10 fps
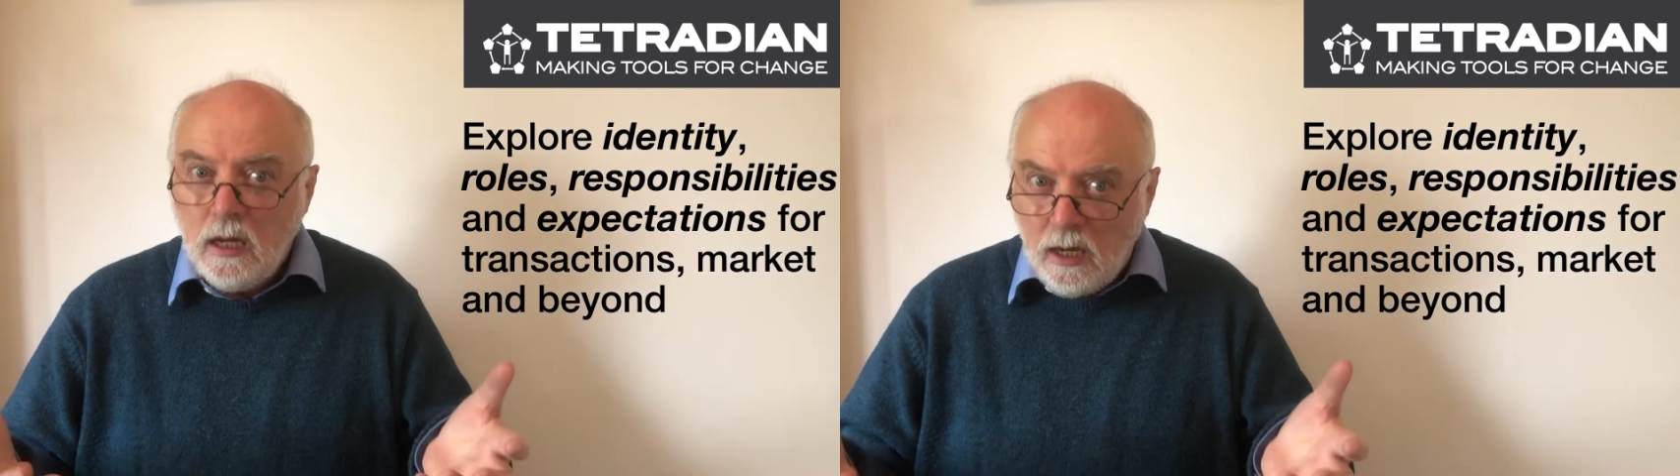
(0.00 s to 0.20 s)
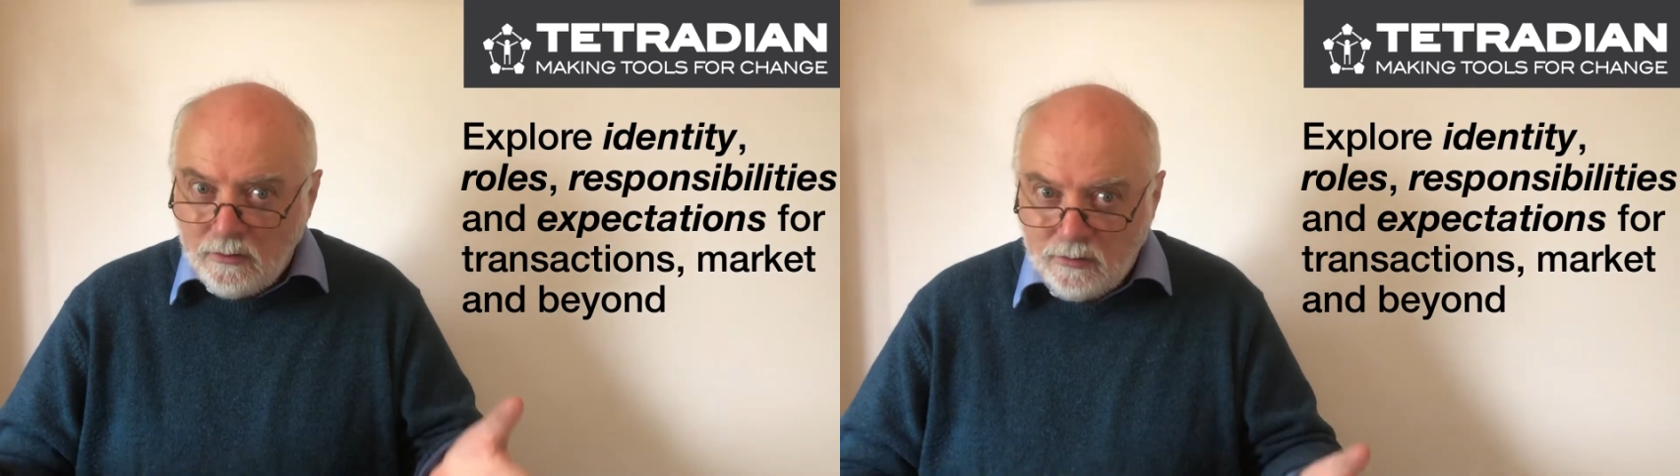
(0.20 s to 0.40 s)

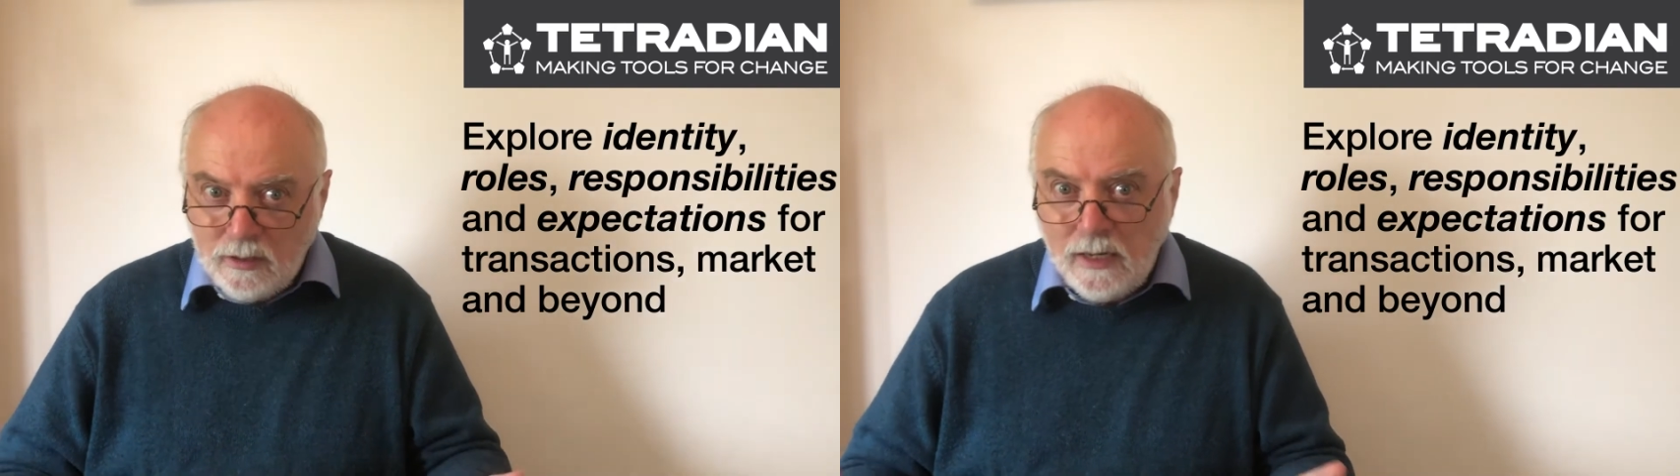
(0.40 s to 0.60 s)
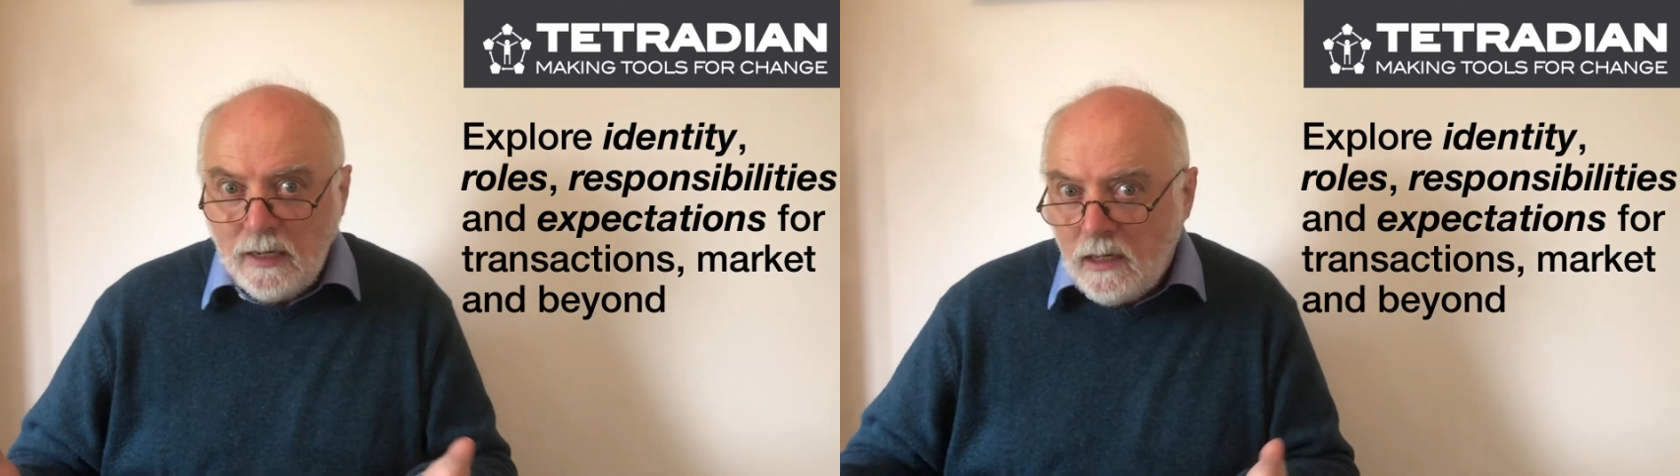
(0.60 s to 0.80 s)
a
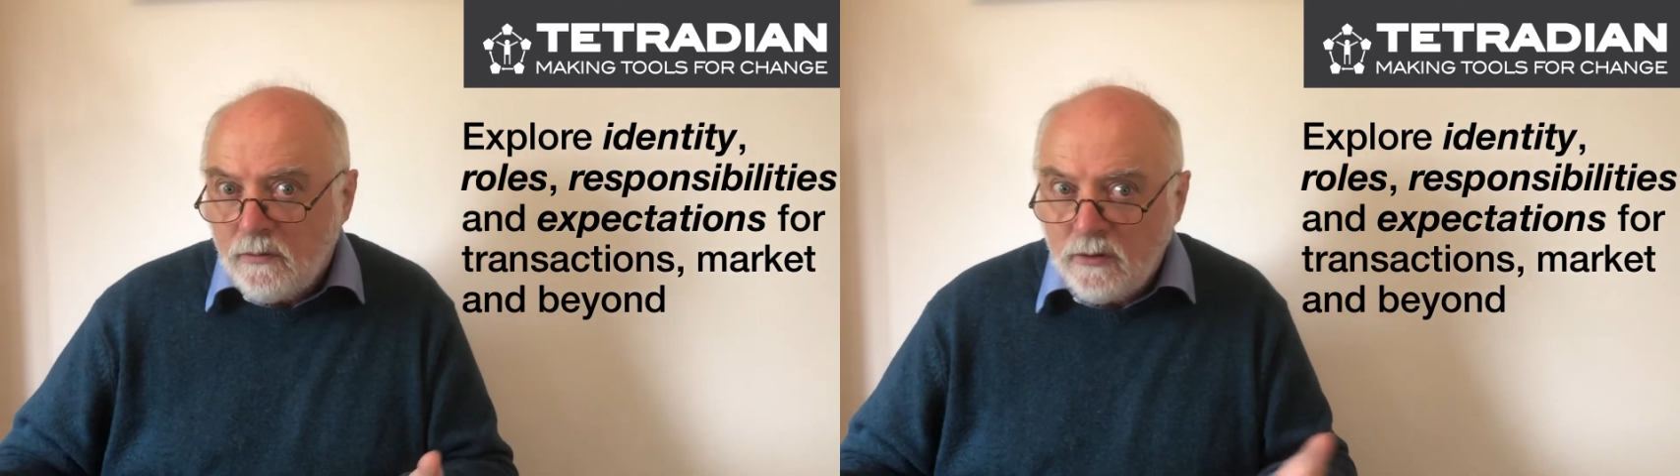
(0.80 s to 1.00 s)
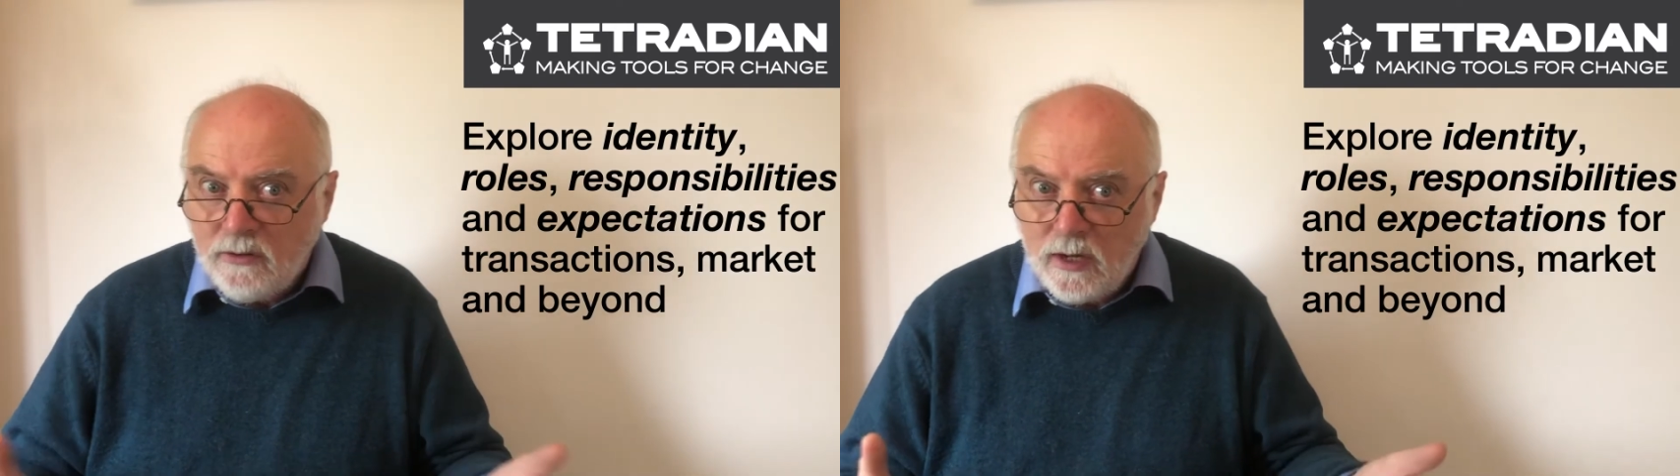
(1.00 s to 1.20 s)
slightly
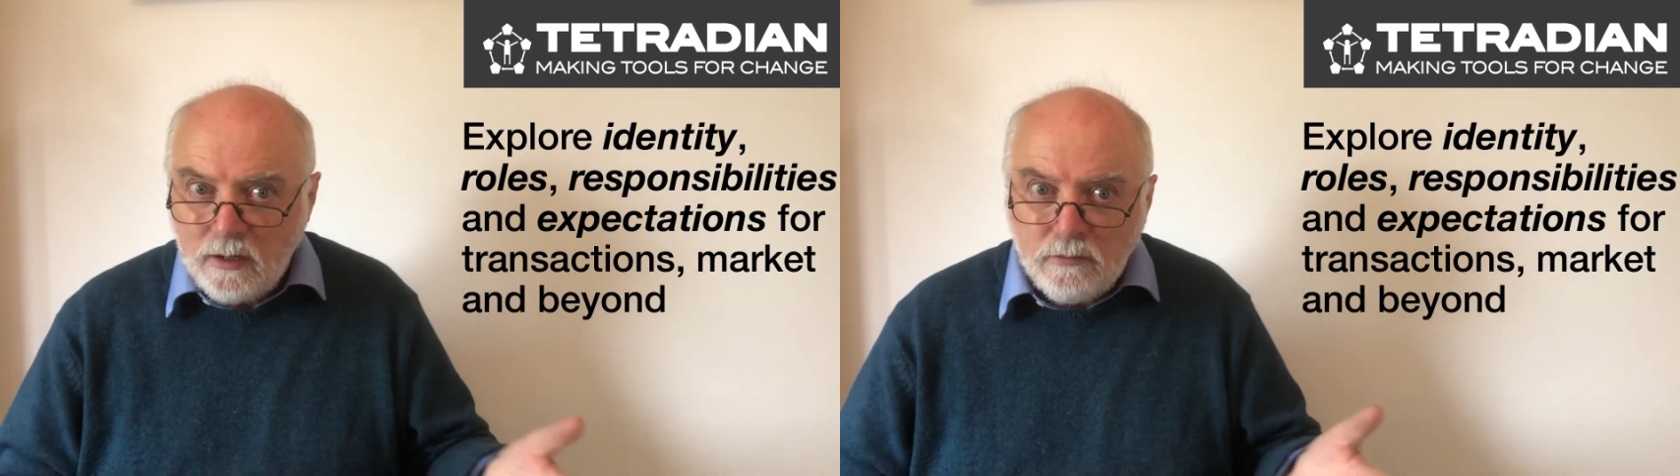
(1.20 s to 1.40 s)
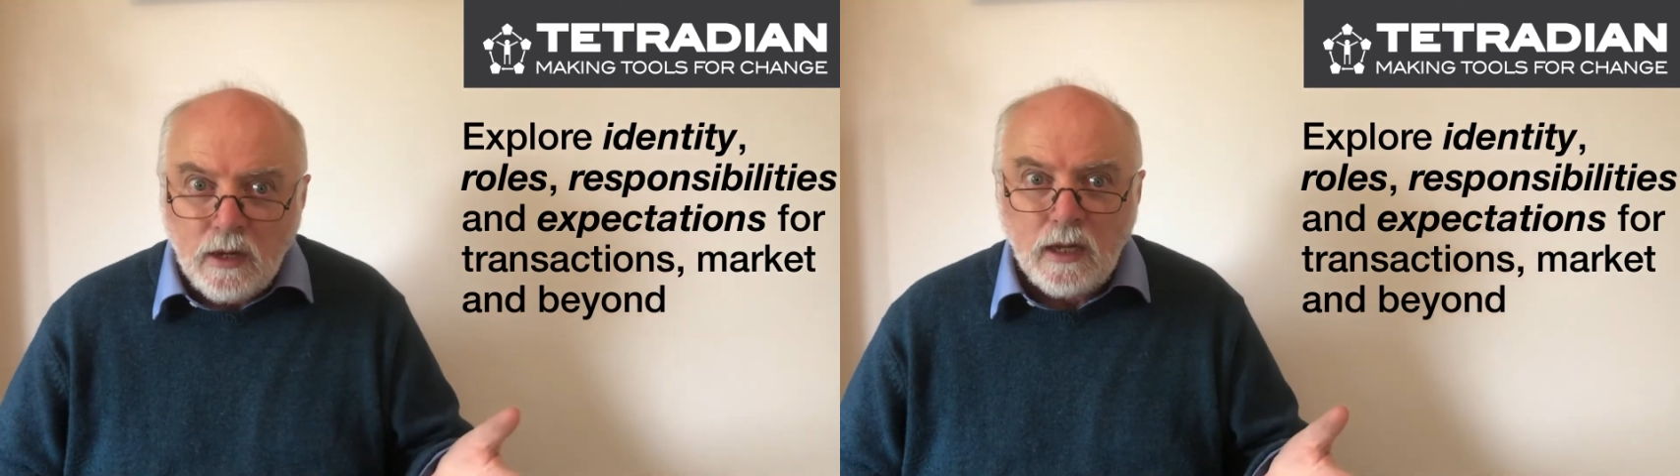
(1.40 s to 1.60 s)
different set
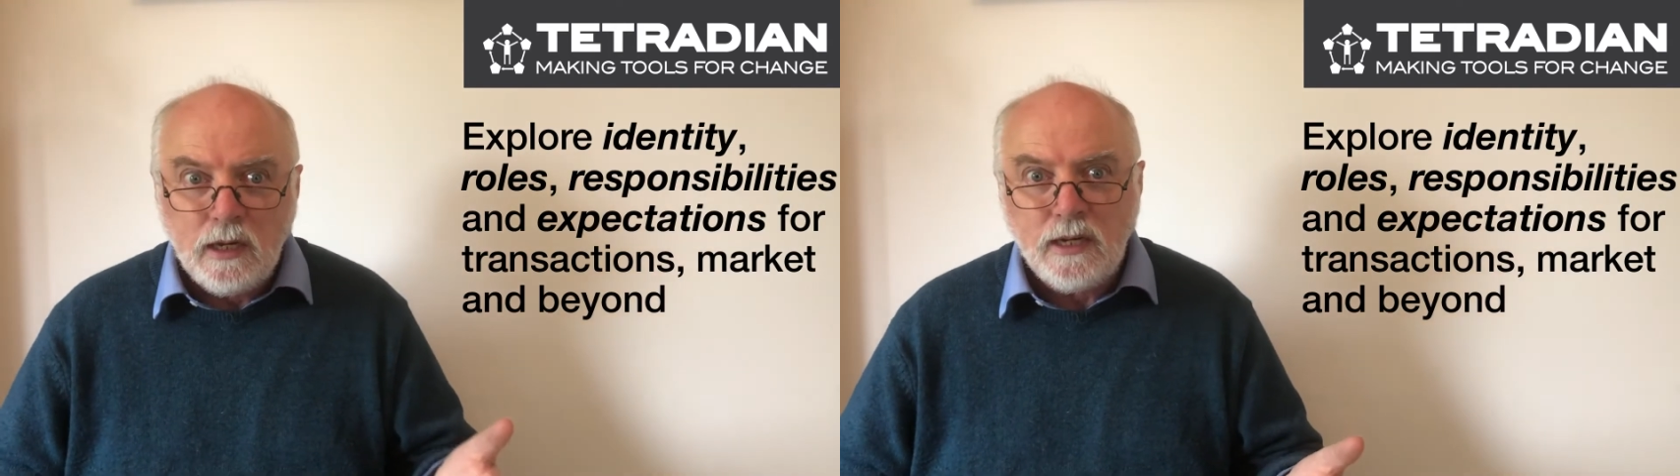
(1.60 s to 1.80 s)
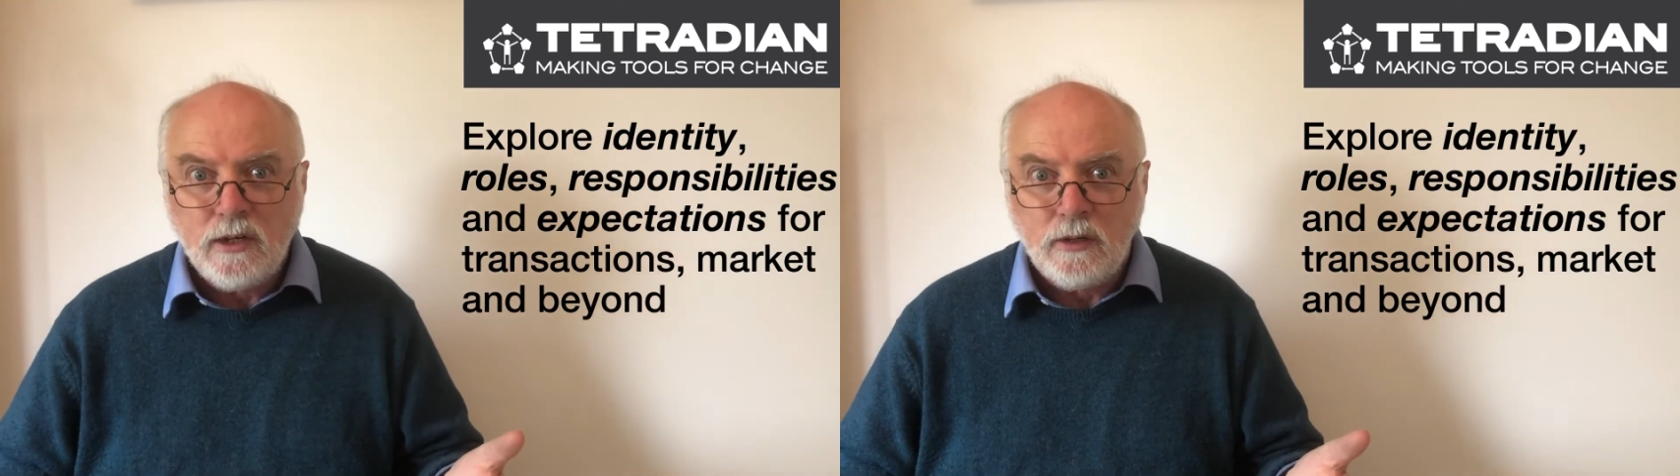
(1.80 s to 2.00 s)
of
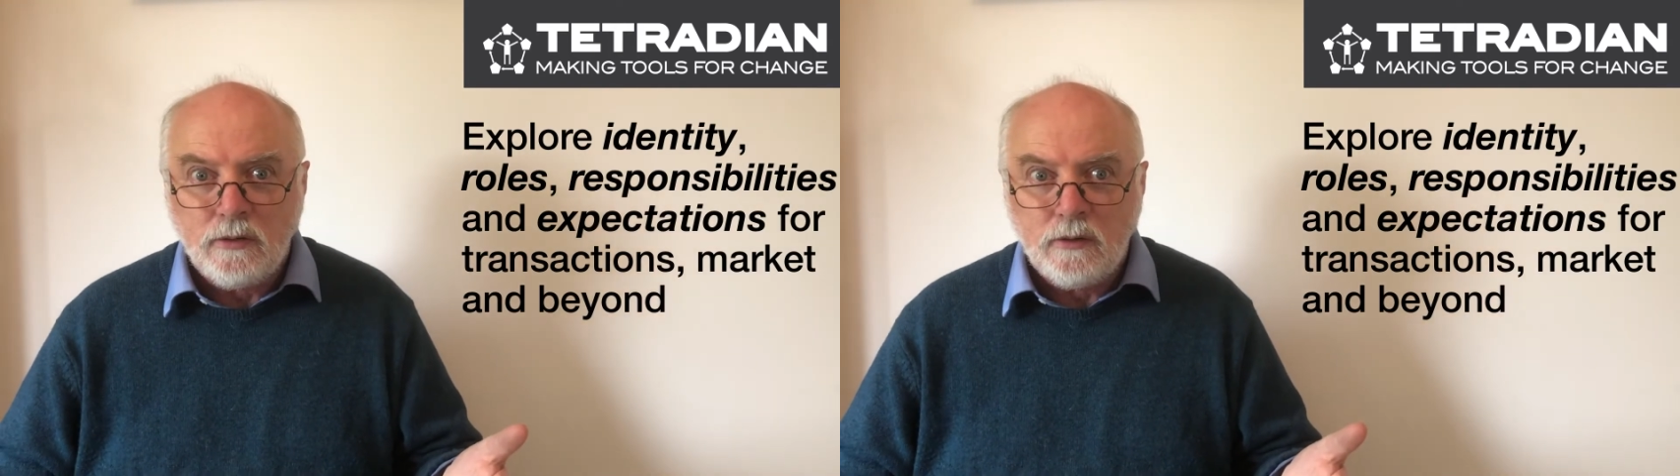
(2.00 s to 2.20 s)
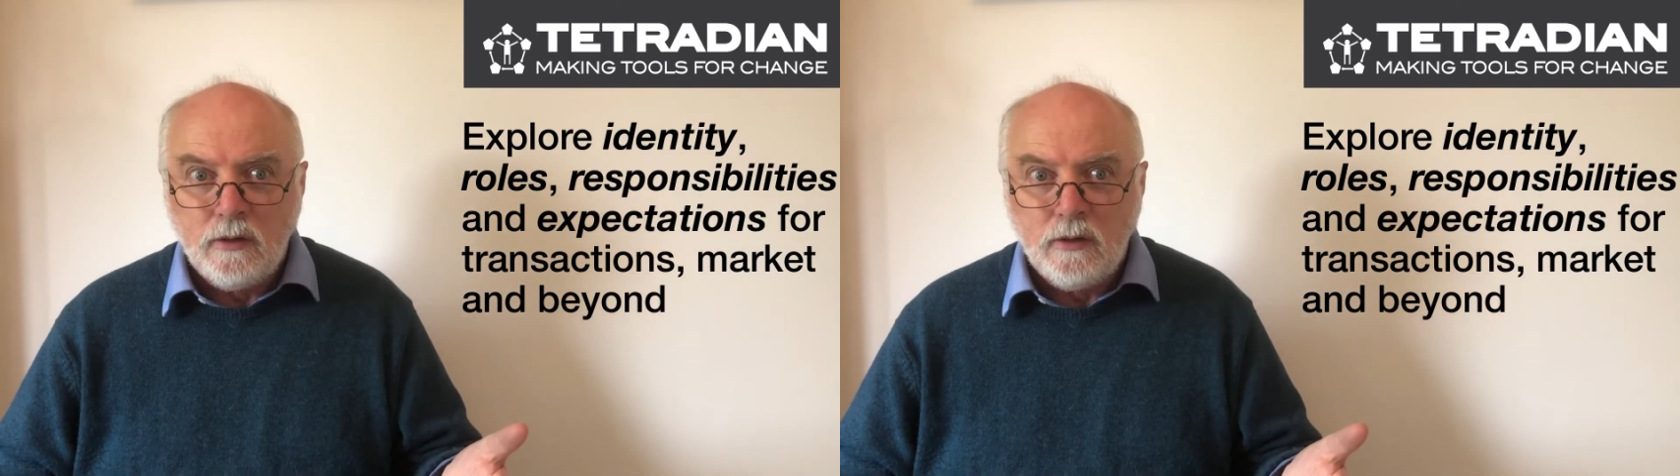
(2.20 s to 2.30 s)
regulations.